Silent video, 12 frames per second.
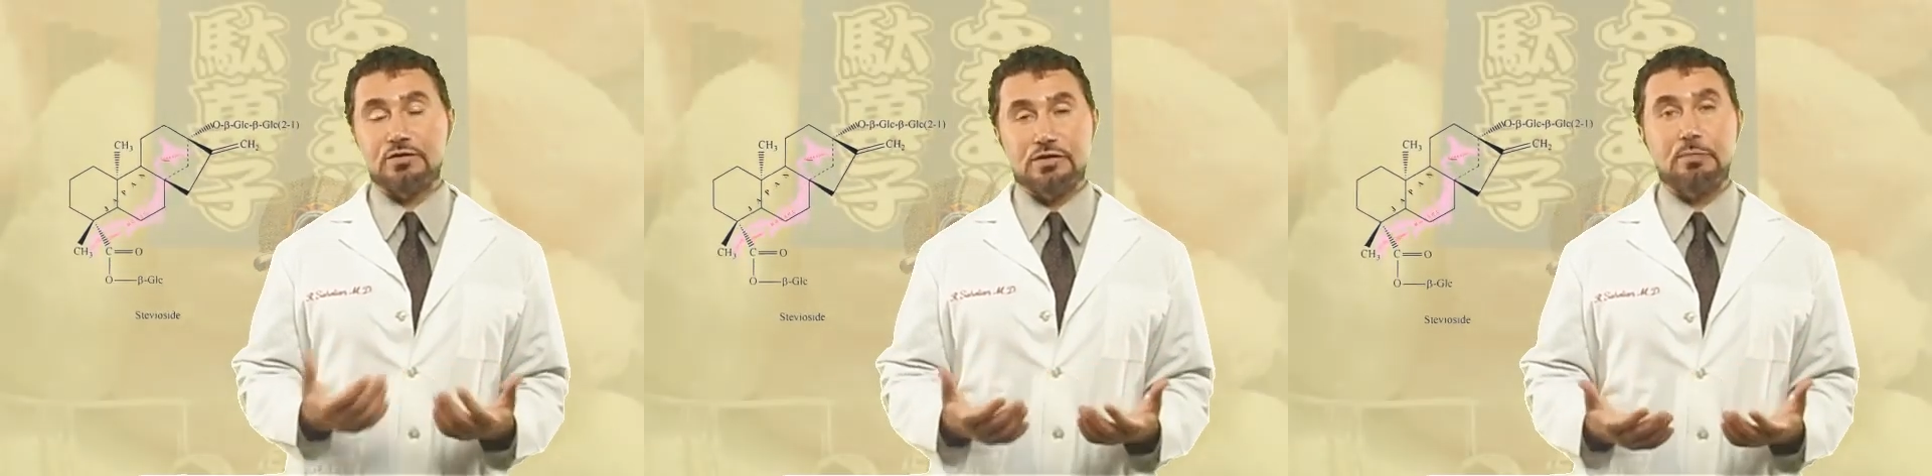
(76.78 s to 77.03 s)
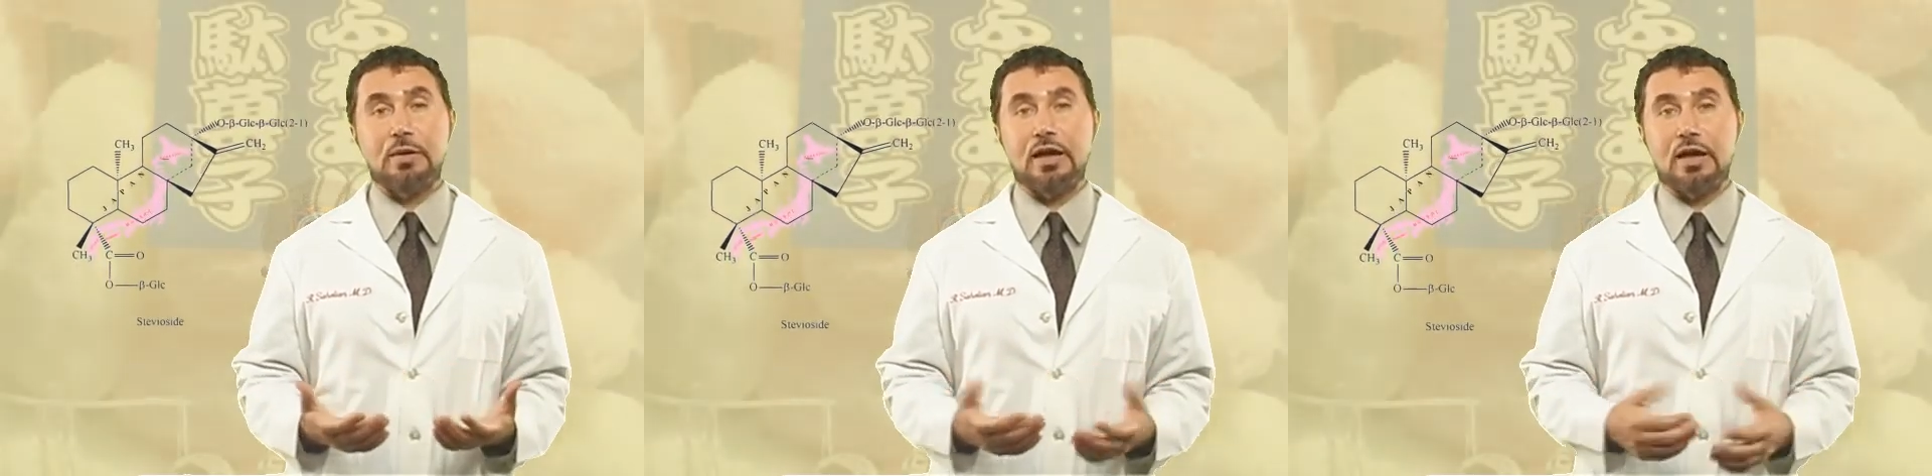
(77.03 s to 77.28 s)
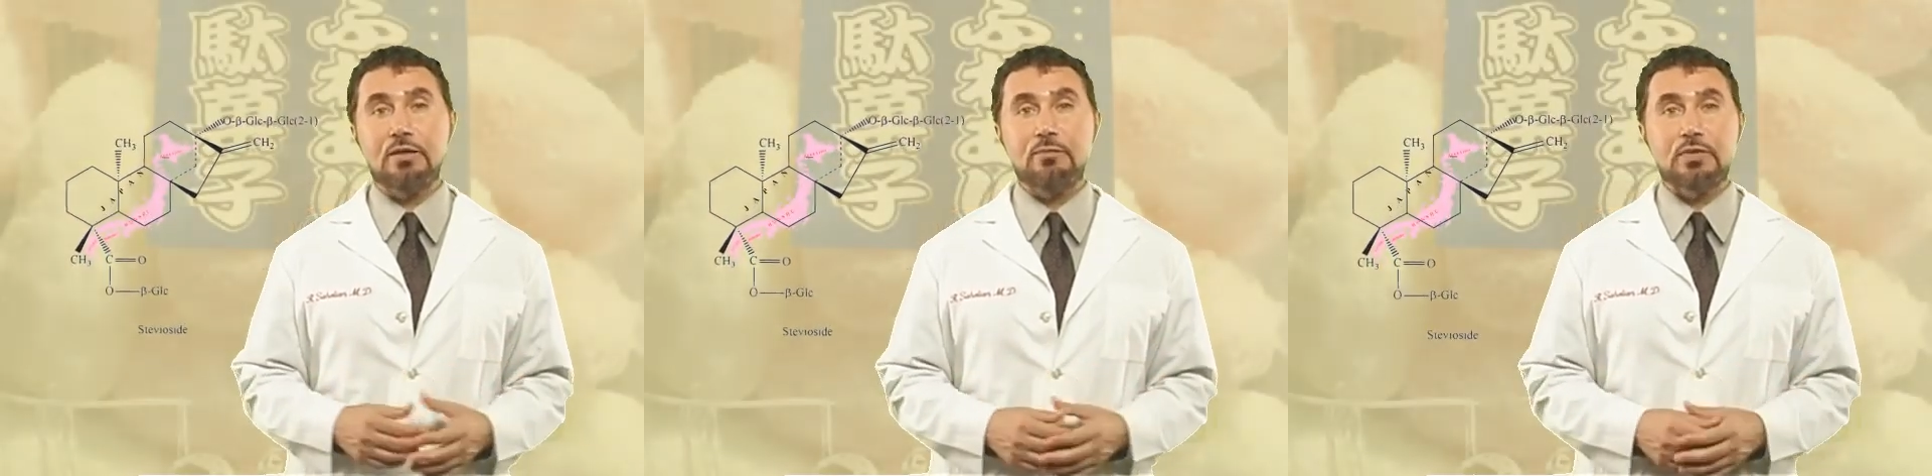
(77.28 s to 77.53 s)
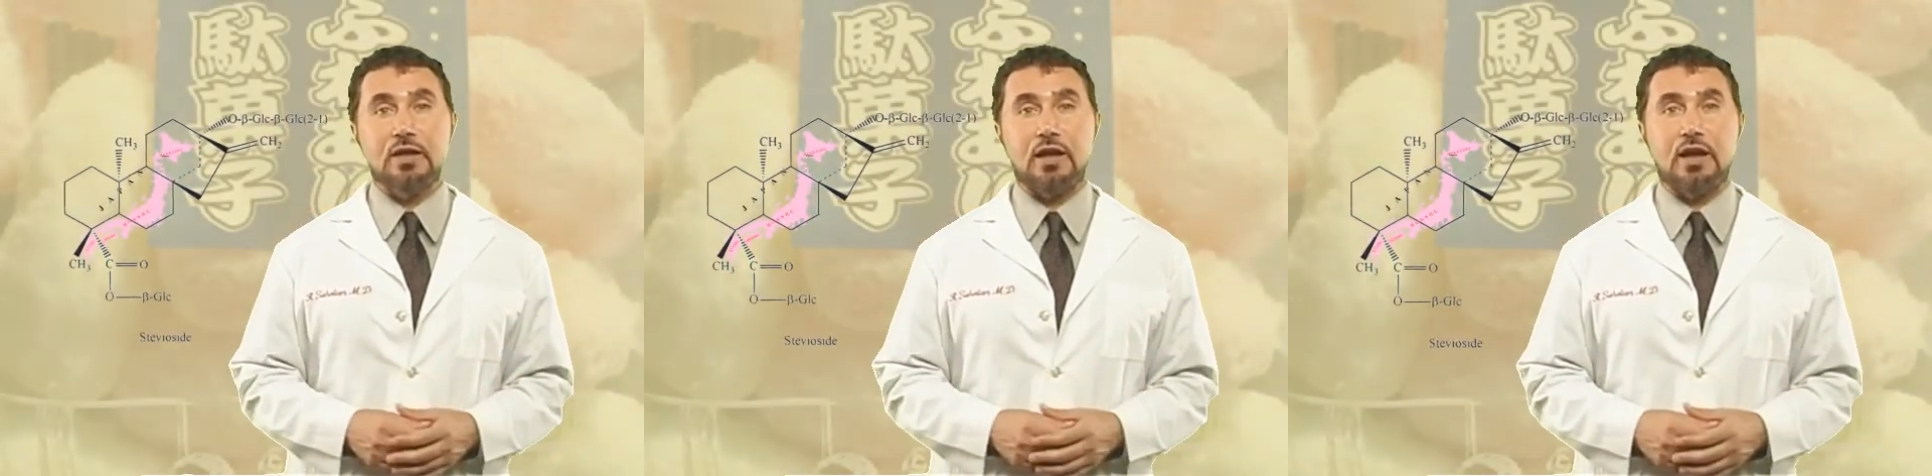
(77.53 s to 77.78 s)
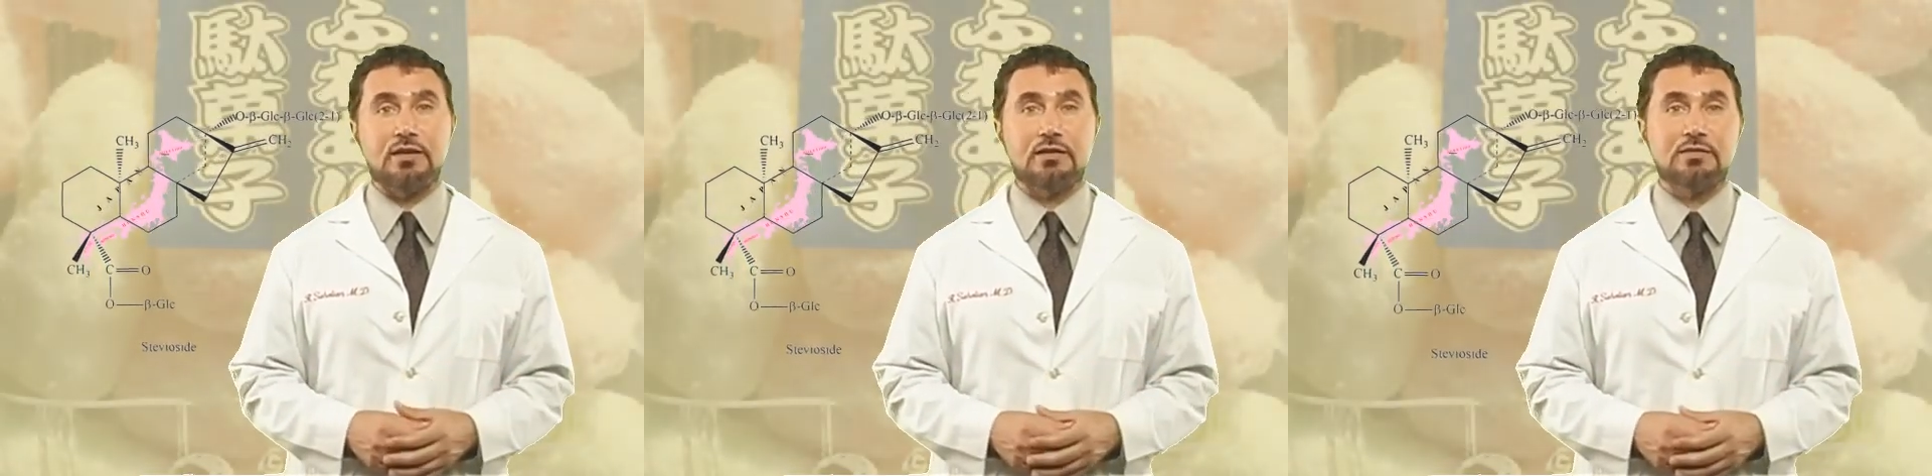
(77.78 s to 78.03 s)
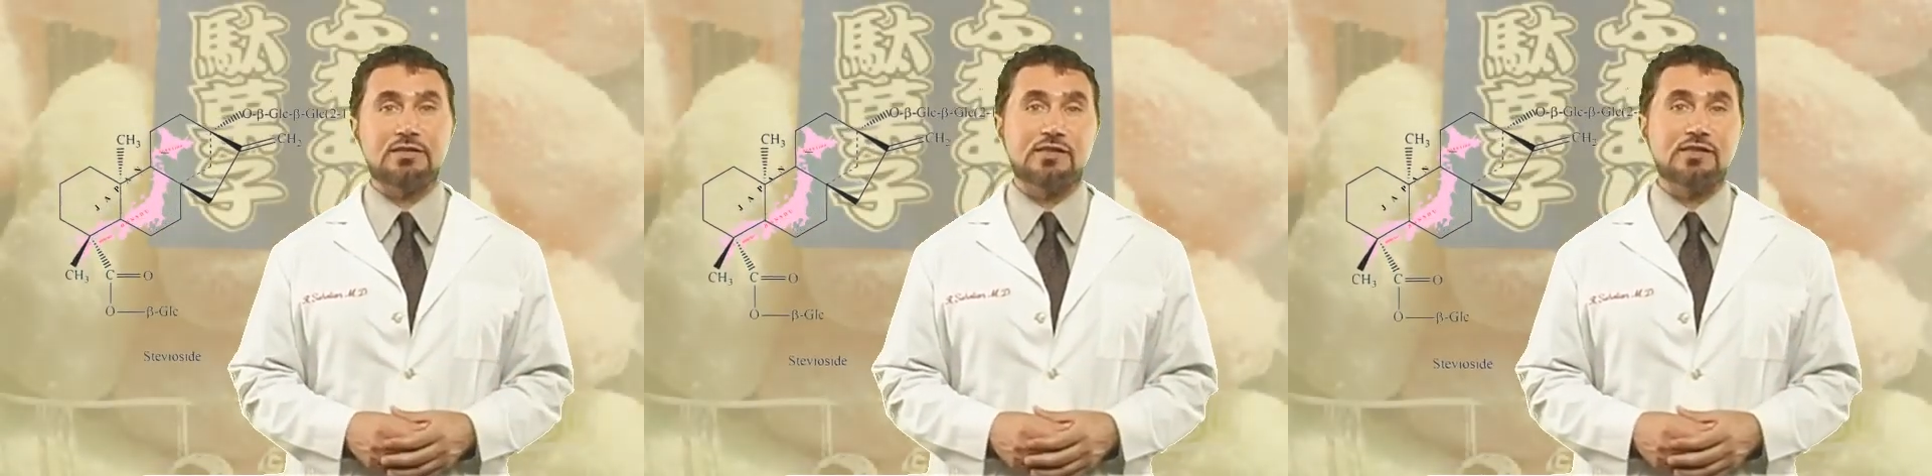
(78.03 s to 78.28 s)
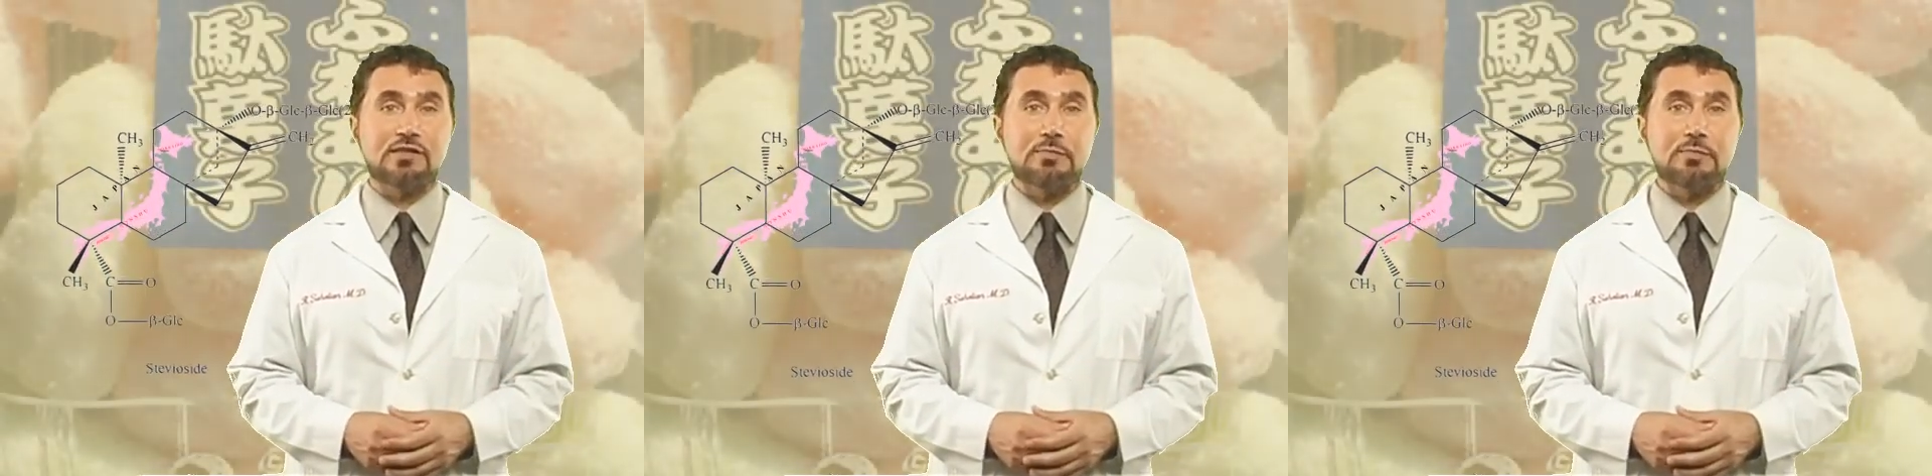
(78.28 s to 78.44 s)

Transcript: Japan. And since